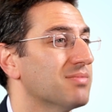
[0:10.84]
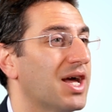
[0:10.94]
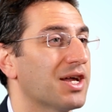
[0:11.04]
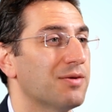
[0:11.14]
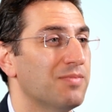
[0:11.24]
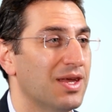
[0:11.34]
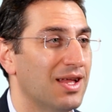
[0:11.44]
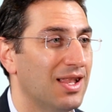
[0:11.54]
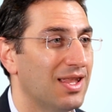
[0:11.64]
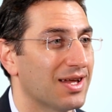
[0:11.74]

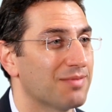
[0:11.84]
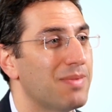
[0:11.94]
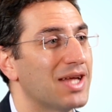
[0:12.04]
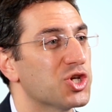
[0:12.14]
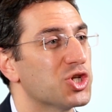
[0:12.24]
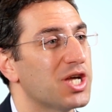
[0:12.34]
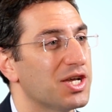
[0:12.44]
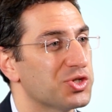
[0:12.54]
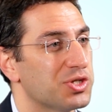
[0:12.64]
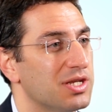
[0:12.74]
like magic
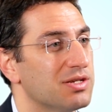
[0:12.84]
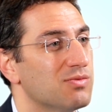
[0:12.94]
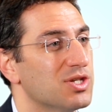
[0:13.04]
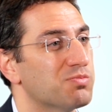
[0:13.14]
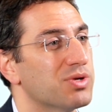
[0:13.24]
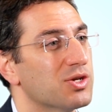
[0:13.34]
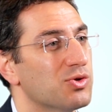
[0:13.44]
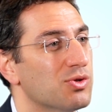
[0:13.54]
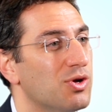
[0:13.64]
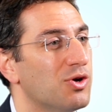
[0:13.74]
dust that we
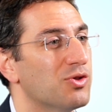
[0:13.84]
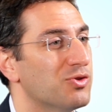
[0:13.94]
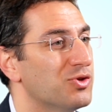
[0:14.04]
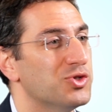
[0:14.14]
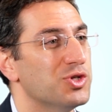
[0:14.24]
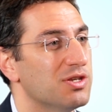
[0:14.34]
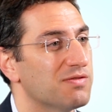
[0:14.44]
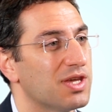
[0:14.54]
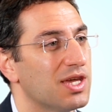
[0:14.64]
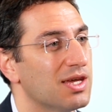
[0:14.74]
sprinkle on the duty
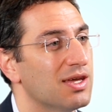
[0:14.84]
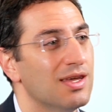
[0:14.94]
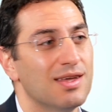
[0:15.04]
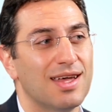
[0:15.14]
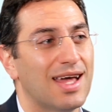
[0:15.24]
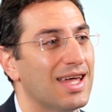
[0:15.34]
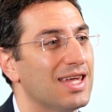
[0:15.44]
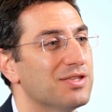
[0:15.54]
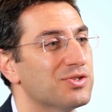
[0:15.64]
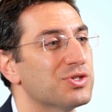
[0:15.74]
of care.
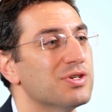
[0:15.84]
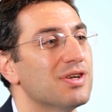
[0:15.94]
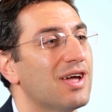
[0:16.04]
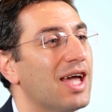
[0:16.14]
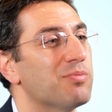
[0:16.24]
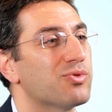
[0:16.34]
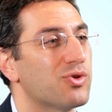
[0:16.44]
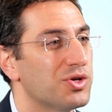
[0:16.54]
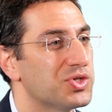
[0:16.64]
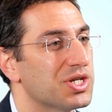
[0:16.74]
It's a
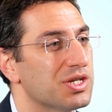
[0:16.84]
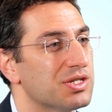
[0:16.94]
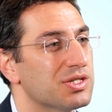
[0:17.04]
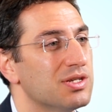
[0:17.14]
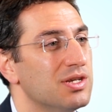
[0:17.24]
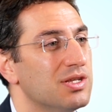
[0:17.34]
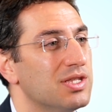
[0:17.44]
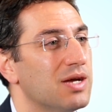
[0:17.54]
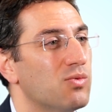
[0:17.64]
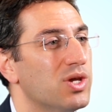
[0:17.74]
process
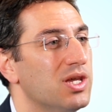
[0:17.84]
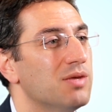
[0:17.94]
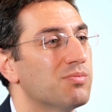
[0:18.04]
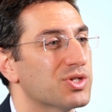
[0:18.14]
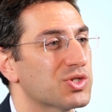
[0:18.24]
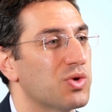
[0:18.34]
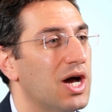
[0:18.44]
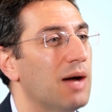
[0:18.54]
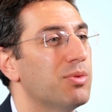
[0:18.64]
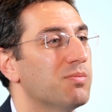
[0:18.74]
that we
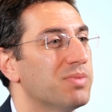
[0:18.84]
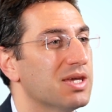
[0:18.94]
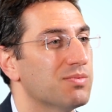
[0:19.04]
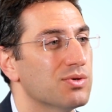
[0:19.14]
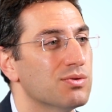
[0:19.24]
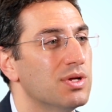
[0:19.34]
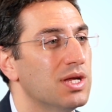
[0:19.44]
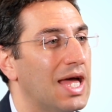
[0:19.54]
prescribe on people